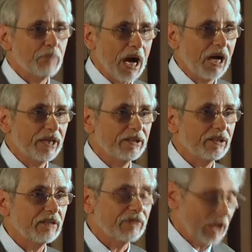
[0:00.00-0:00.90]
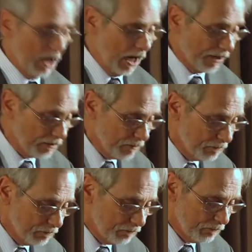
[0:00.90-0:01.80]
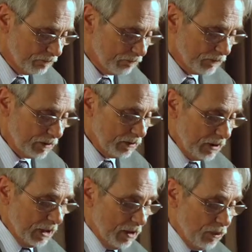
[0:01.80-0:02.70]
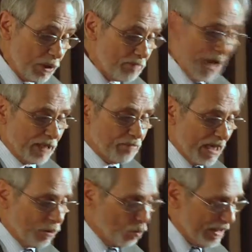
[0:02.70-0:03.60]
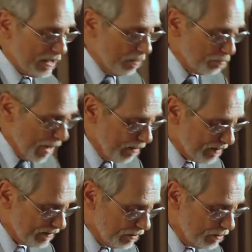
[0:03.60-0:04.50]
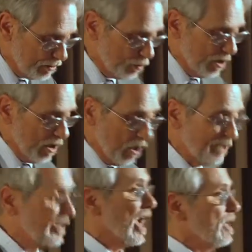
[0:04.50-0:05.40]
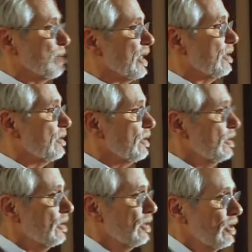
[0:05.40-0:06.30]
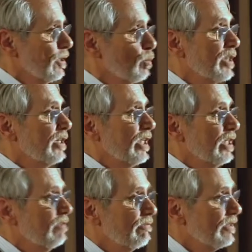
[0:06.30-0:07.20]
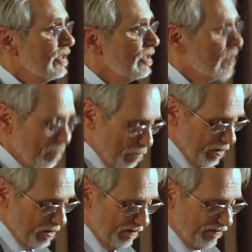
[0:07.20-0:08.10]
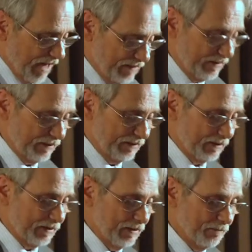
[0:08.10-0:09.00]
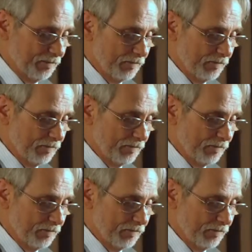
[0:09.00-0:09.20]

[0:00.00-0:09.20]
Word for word: the mind of God. We might make a weak comparison to a diamond with an infinite number of facets.